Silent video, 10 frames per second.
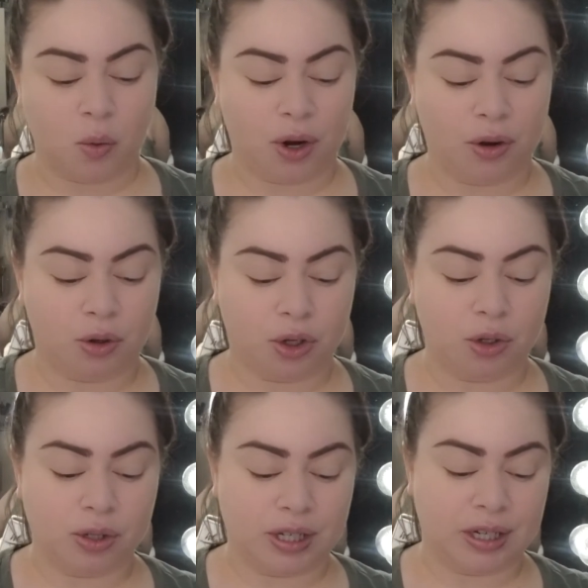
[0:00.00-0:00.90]
where you can
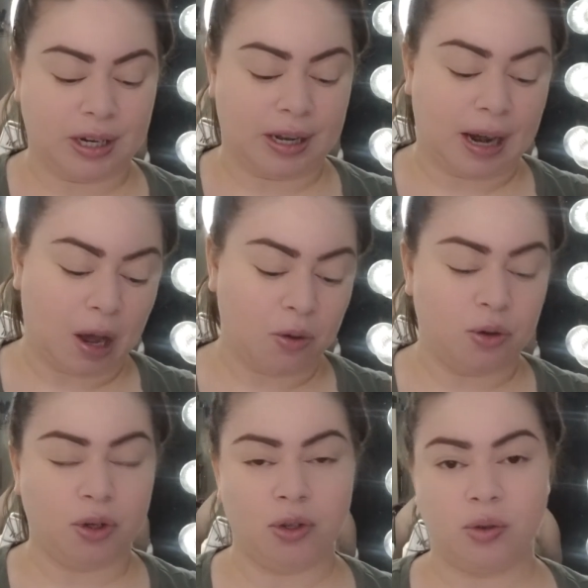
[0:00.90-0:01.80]
use it at night out,
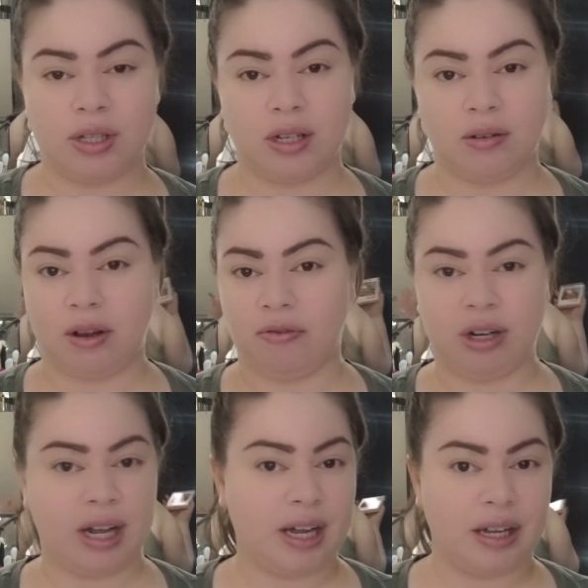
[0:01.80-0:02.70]
you can use it every
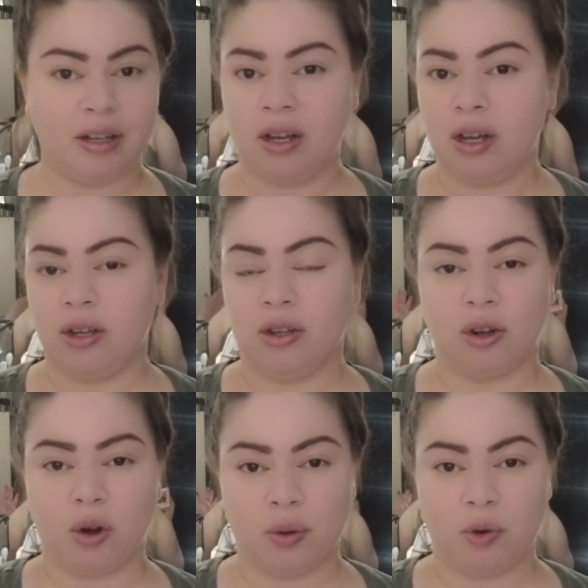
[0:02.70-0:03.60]
day. You
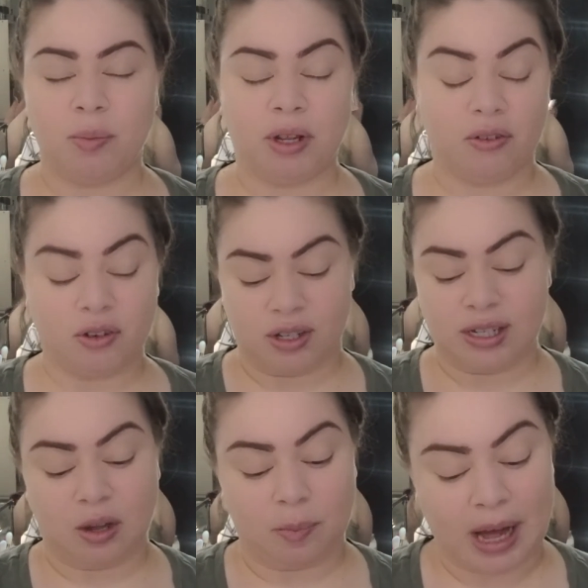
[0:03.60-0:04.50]
know, it would be a
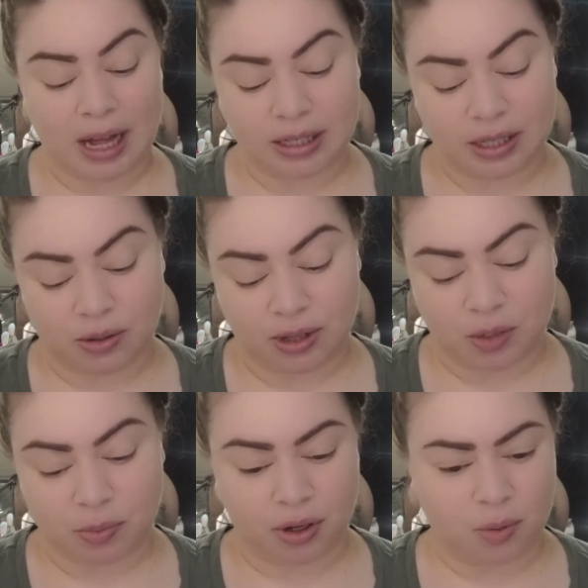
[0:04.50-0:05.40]
versatile palette, so
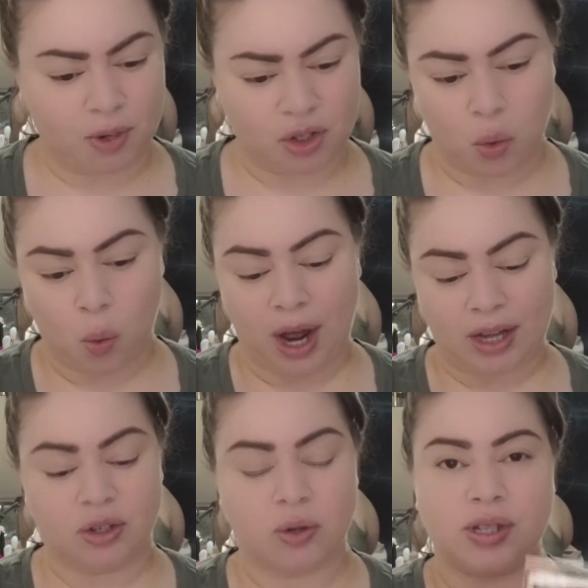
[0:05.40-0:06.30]
that's pretty much why
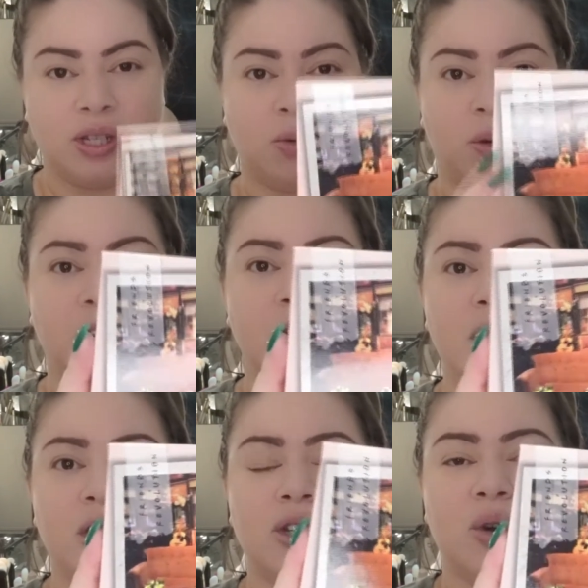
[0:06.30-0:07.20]
I chose this one.
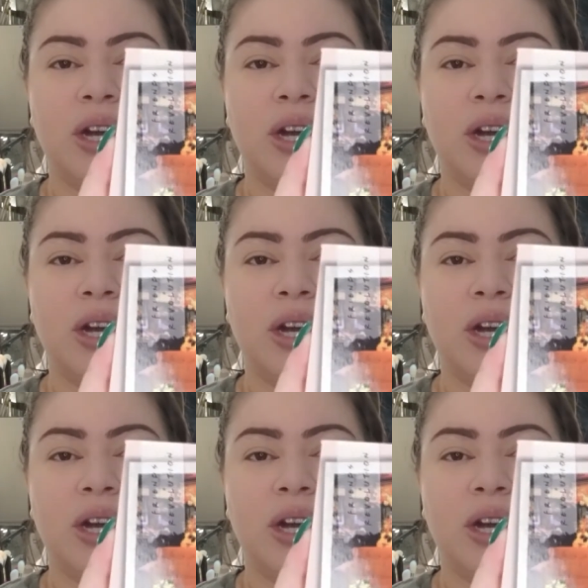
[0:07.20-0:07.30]
So